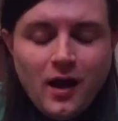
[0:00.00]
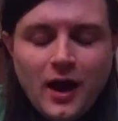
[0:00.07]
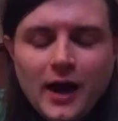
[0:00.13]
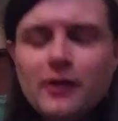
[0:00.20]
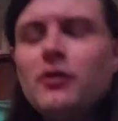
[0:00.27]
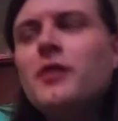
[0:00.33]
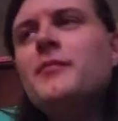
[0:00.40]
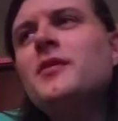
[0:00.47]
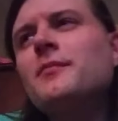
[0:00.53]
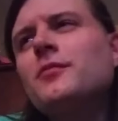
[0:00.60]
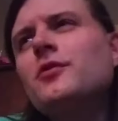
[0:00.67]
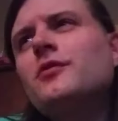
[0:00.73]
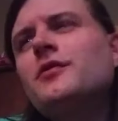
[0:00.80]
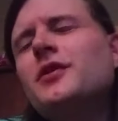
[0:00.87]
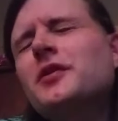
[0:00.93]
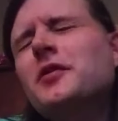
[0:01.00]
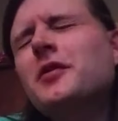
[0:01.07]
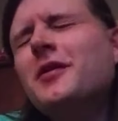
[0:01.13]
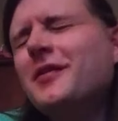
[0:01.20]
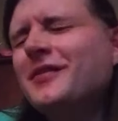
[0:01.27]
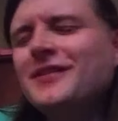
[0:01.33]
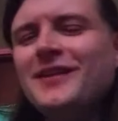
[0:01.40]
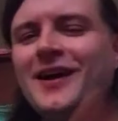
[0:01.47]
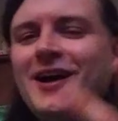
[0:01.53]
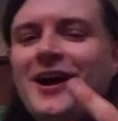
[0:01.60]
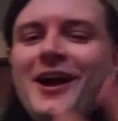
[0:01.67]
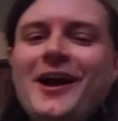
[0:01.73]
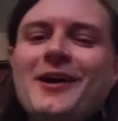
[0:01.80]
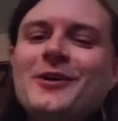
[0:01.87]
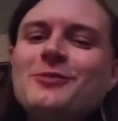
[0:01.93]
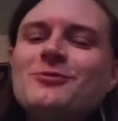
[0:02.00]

I remembered, I,